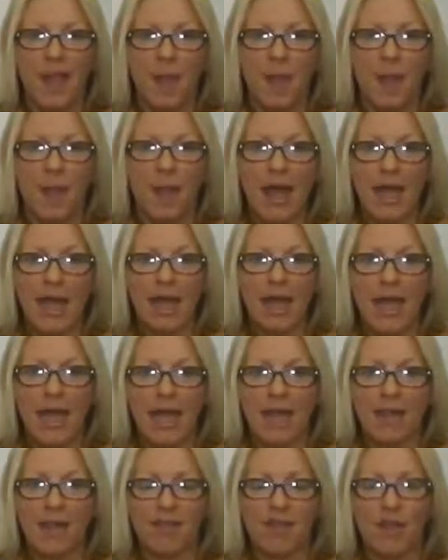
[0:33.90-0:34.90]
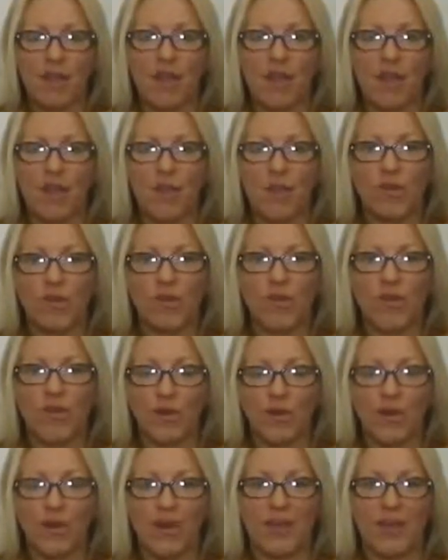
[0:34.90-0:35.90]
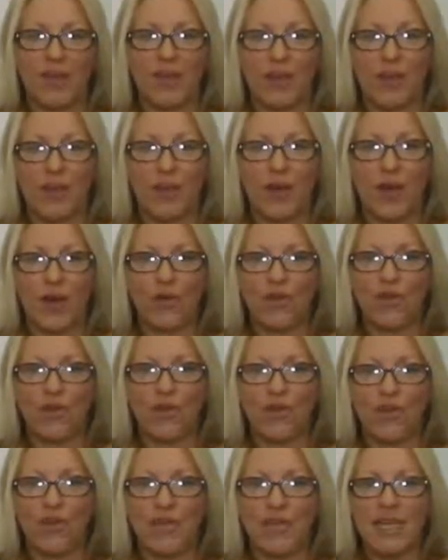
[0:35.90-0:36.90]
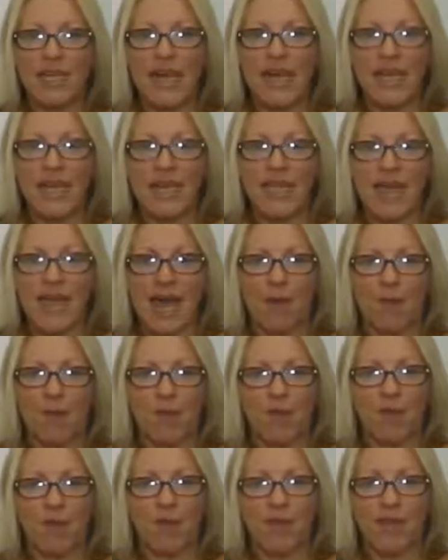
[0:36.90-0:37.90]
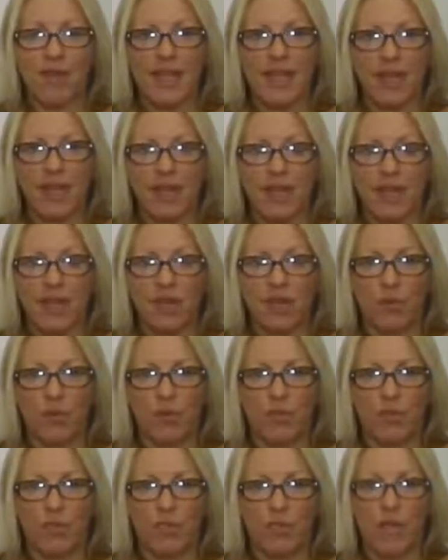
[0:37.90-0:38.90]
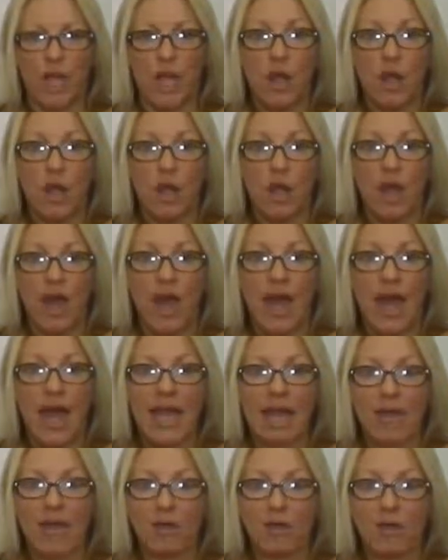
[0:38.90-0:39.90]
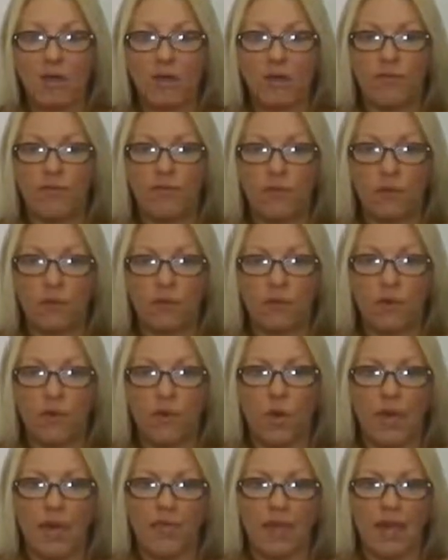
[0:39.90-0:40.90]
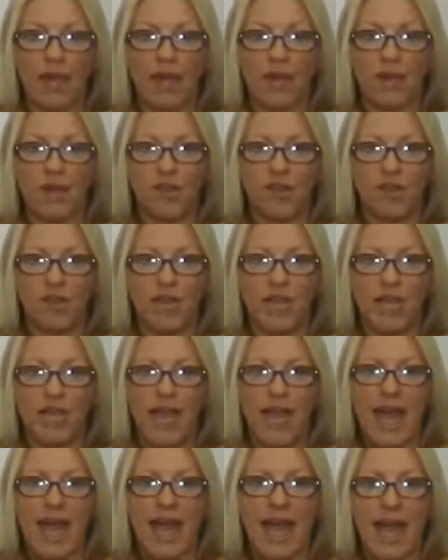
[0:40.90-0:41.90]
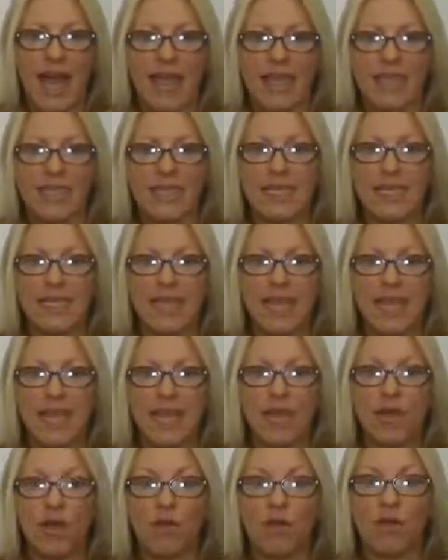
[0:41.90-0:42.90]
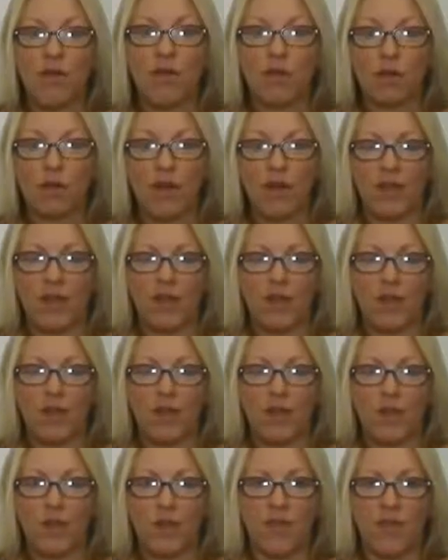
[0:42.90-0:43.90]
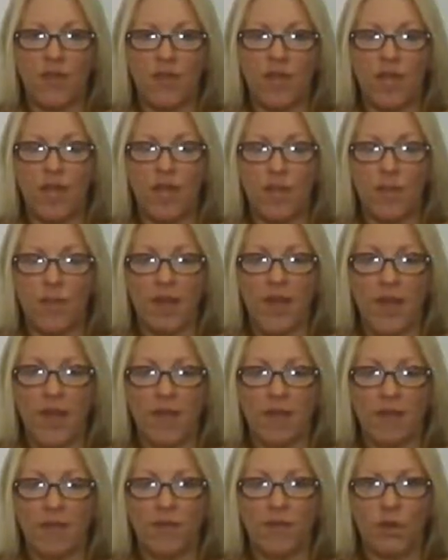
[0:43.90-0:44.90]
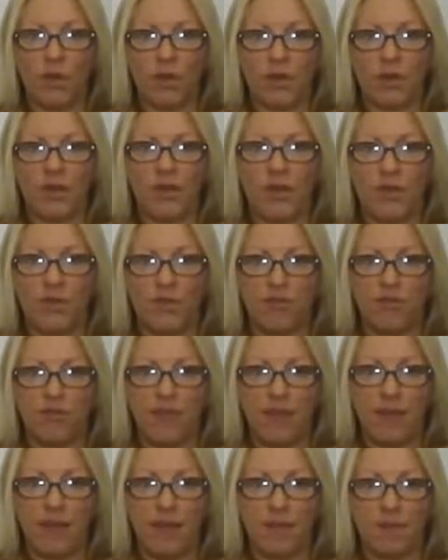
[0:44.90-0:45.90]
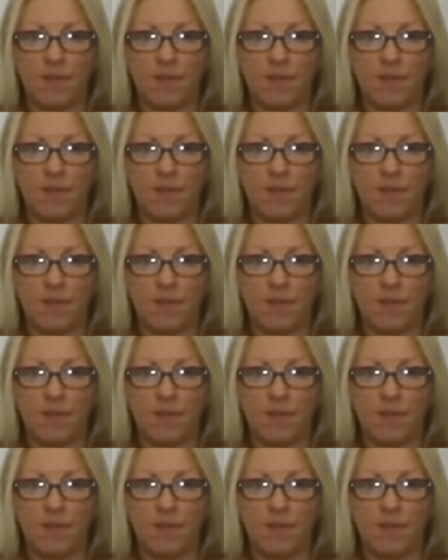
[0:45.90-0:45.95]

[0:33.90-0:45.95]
My clients are usually looking for driven and ambitious individuals with a high level food qualification and clear career progression within the UK food industry.